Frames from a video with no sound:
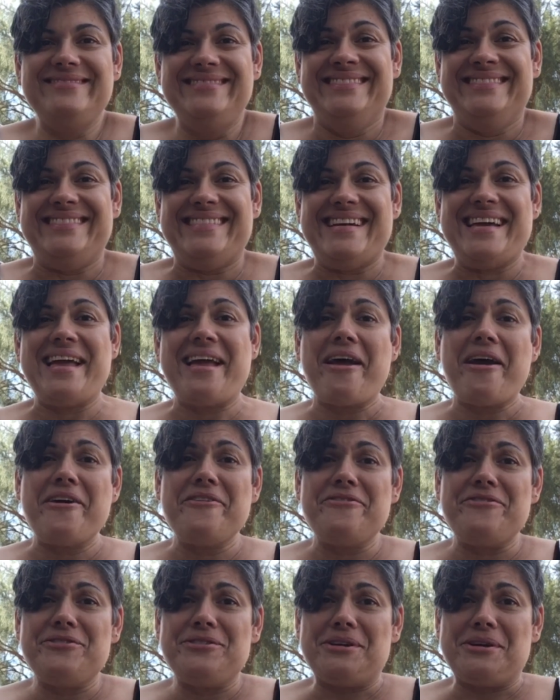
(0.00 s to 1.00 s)

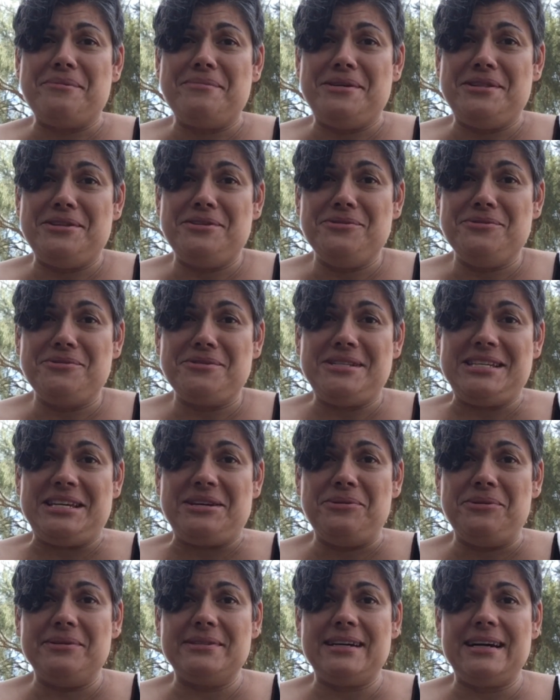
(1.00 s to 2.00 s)
I feel like I'm in the naughty
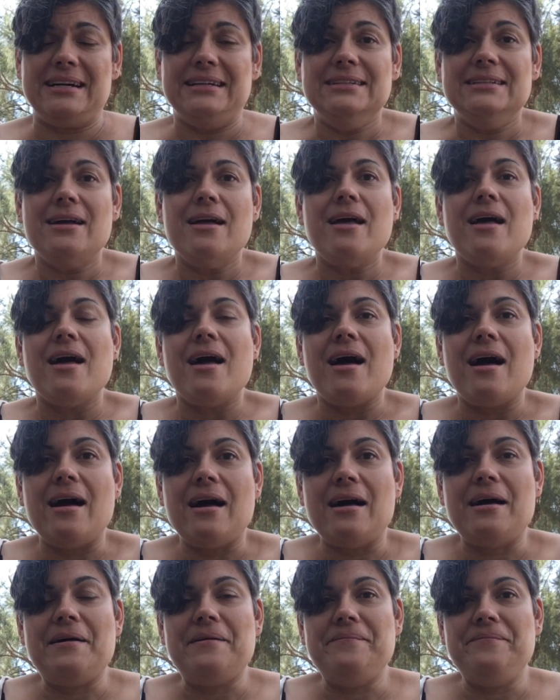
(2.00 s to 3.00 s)
corner.
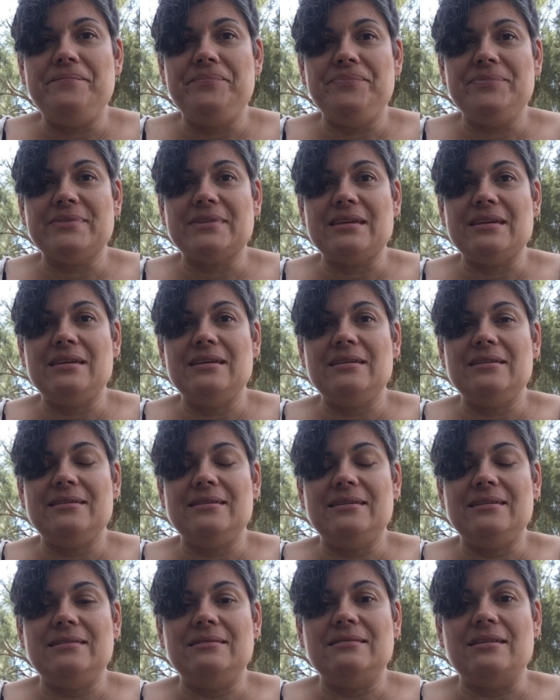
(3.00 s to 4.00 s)
I
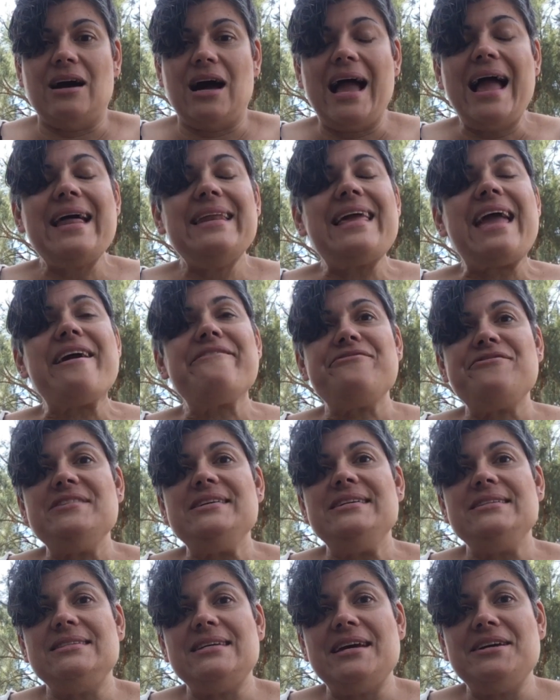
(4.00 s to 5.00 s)
had every
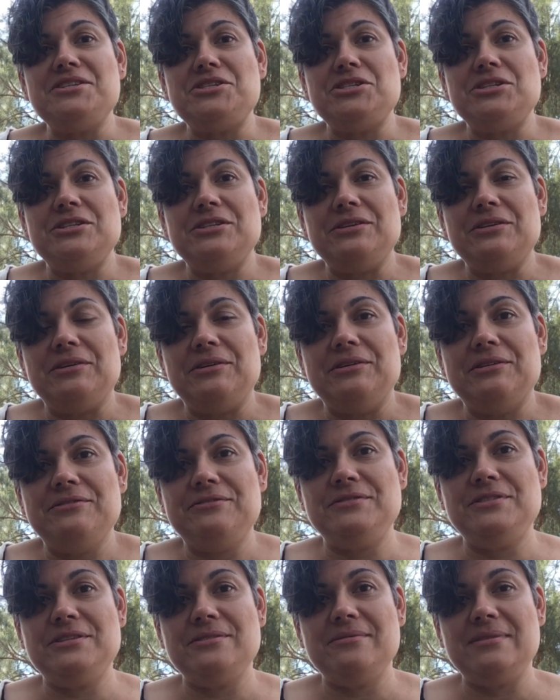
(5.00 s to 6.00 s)
intention
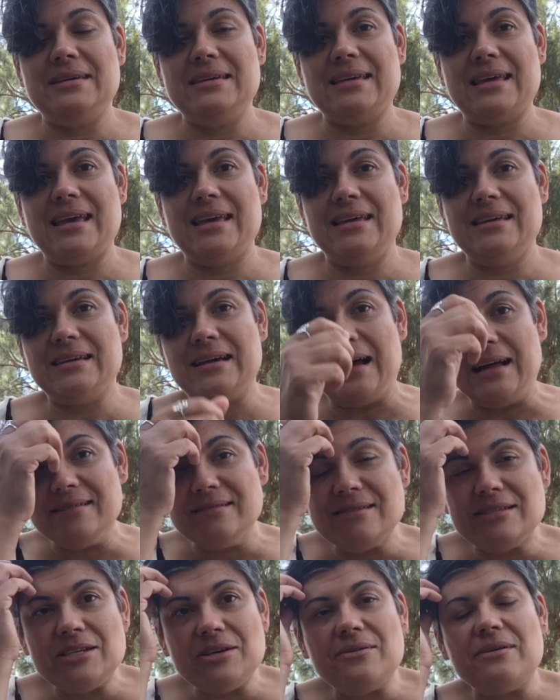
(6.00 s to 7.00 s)
of doing a
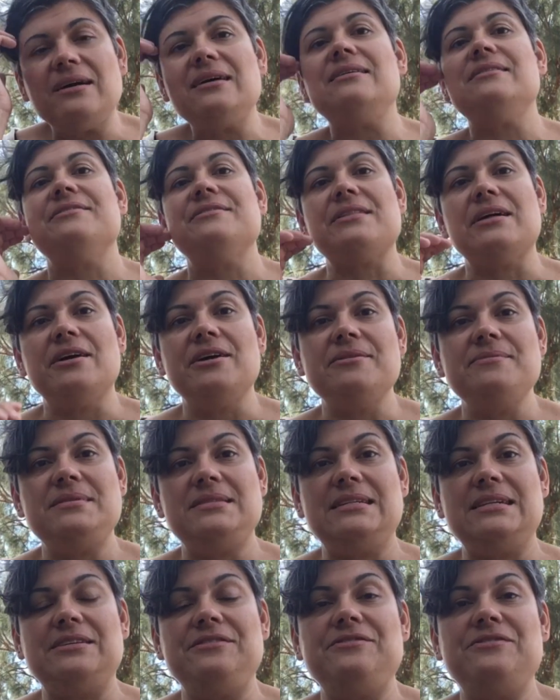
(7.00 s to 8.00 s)
garden tour of the
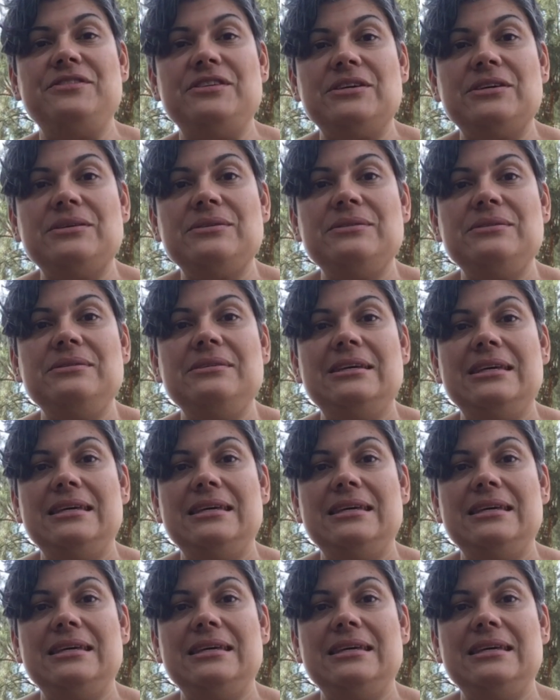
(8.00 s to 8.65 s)
homestead for you